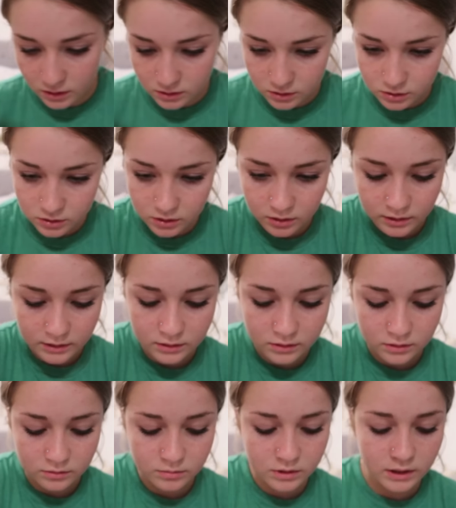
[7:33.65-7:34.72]
gosh. Okay,
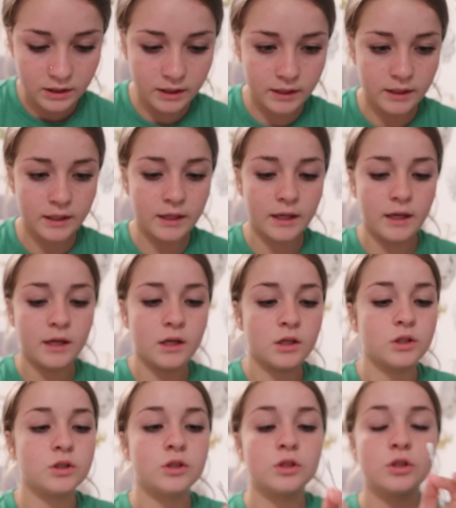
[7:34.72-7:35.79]
so I'm gonna get
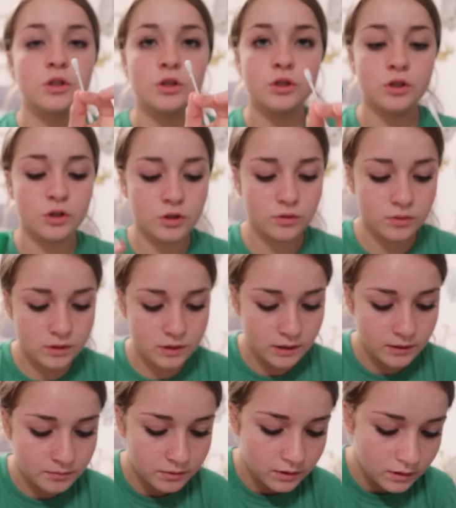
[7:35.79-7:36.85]
a
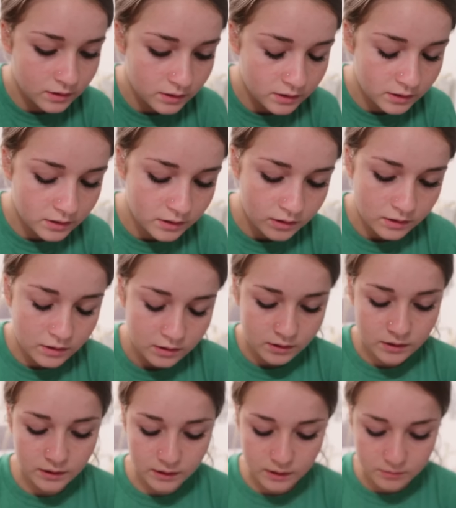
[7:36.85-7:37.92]
Q-tip
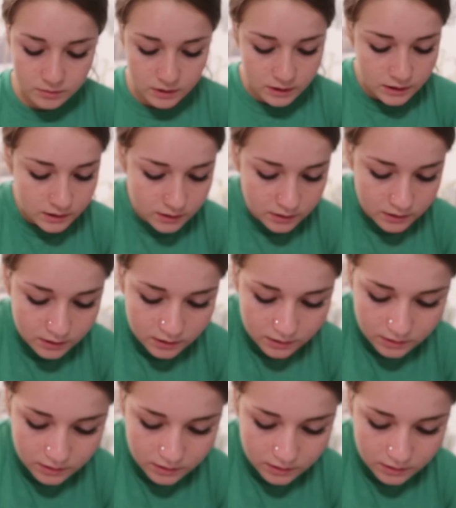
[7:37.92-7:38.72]
and I'm gonna get,